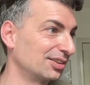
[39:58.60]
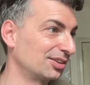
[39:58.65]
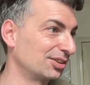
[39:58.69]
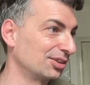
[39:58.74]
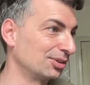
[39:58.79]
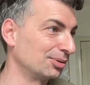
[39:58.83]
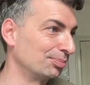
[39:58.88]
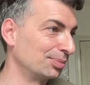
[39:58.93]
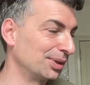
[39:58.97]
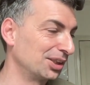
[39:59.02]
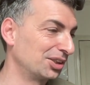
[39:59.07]

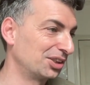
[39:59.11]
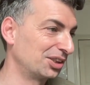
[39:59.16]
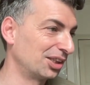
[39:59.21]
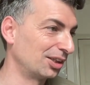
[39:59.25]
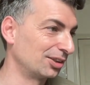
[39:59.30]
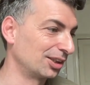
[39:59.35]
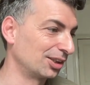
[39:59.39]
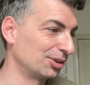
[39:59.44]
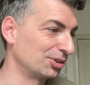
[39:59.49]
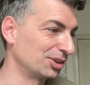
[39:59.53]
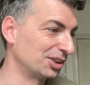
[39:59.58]
So big
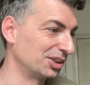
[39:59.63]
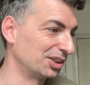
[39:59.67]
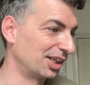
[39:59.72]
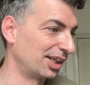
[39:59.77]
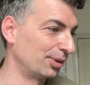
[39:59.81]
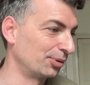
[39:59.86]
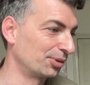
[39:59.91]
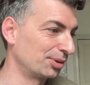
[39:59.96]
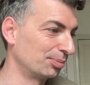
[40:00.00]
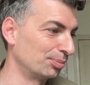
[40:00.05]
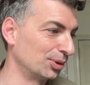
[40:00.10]
shout out to
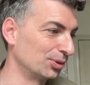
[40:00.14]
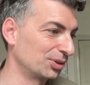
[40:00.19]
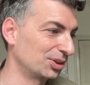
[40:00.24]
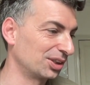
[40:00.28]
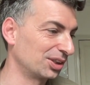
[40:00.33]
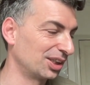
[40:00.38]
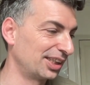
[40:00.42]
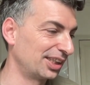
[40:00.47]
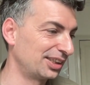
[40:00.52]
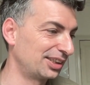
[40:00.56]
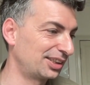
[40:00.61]
Die with the Most
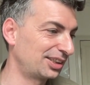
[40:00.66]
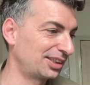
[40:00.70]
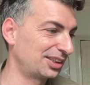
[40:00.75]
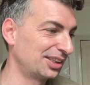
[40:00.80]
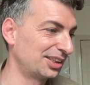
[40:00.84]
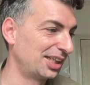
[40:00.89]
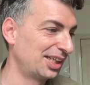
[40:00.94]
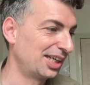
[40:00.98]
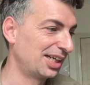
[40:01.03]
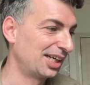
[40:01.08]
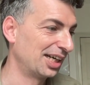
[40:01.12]
Likes.
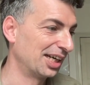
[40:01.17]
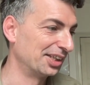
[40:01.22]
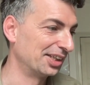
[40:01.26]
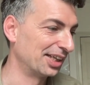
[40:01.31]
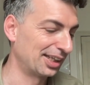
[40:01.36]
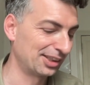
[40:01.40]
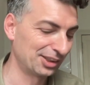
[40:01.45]
And that